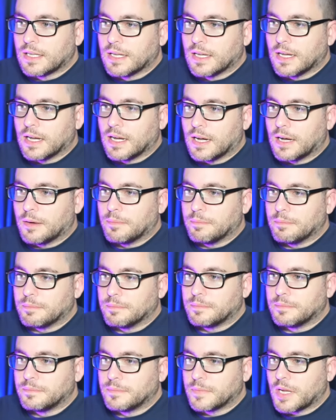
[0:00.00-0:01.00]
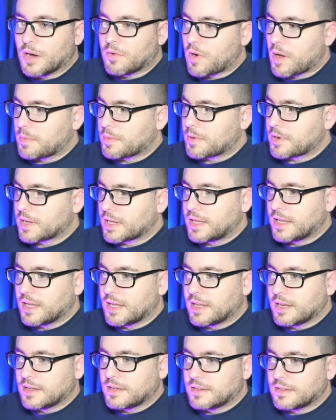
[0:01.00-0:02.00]
Um, yeah, Robert
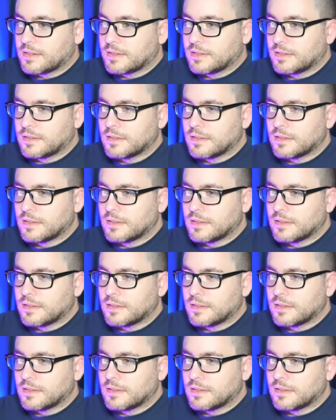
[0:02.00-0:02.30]
again.